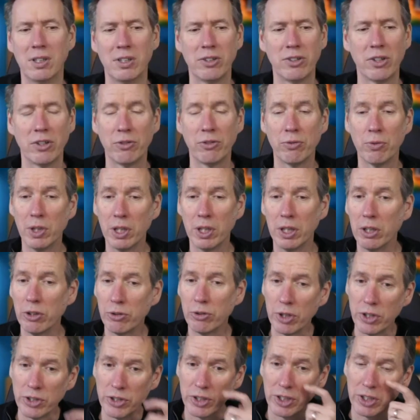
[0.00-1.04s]
it's really
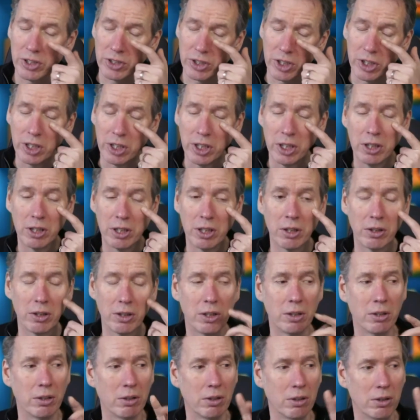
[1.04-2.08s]
interesting, isn't it? You know,
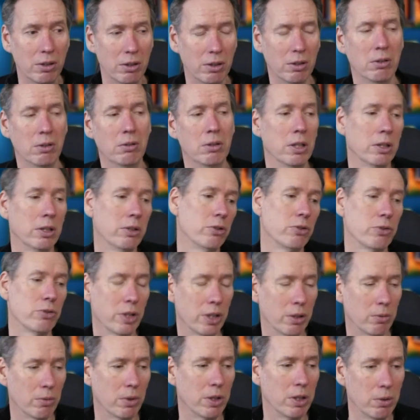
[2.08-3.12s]
you you didn't
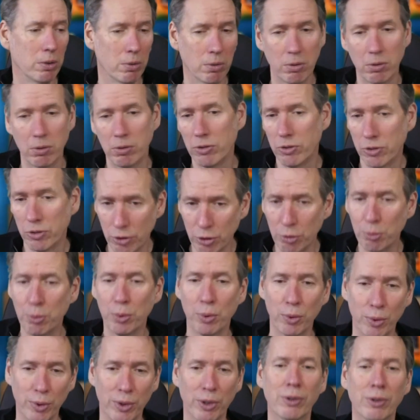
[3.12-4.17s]
drink when you were
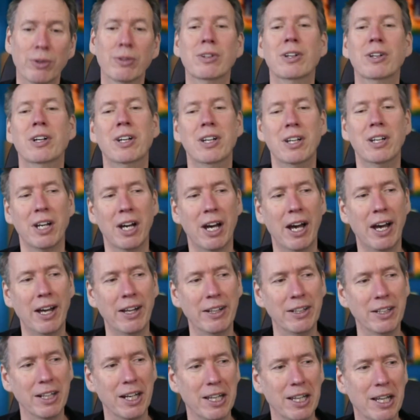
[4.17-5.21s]
super ill,
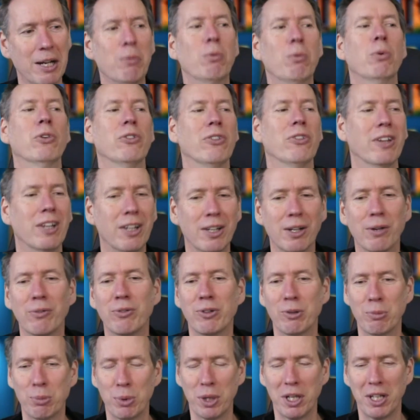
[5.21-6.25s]
and yeah, that wasn't enough
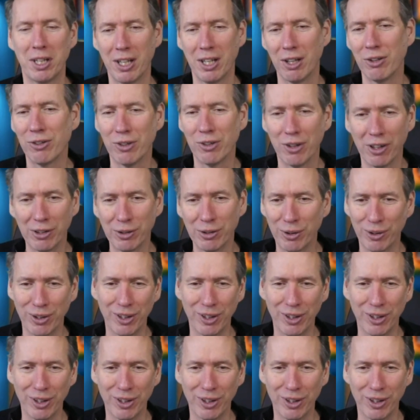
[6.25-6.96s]
to break that cycle.